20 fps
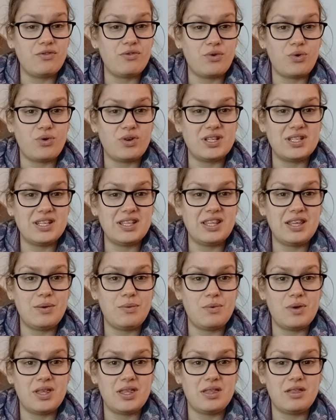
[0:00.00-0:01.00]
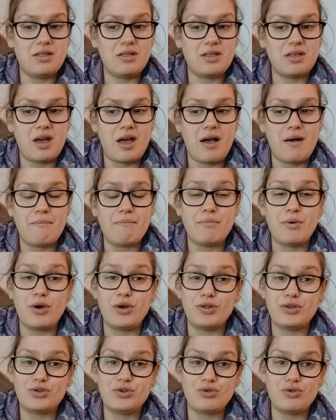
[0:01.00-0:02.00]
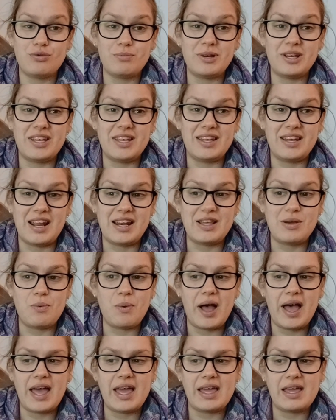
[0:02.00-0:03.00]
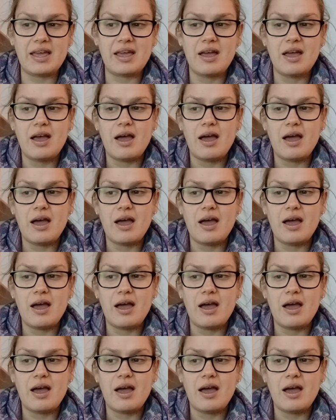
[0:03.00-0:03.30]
or are dealing with birth trauma in any way,